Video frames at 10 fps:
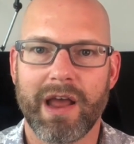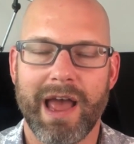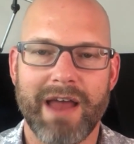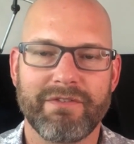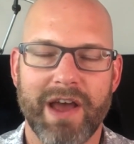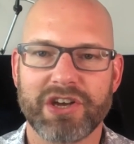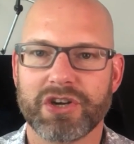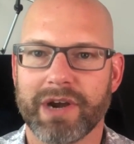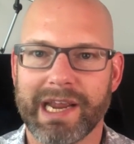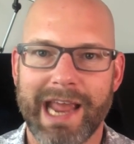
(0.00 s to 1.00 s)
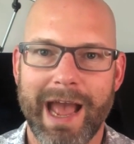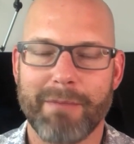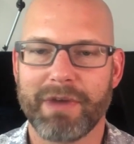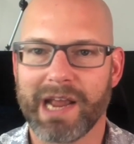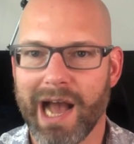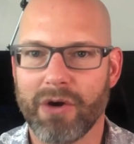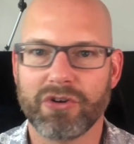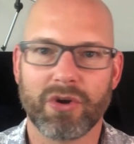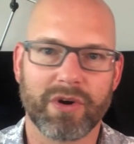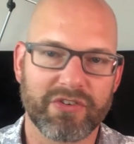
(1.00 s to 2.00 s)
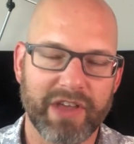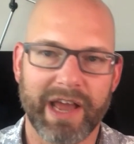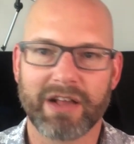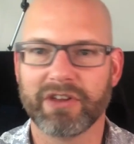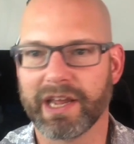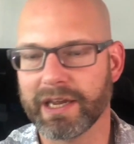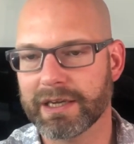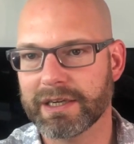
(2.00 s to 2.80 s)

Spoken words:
adventuring, camping, outdoor, cycling,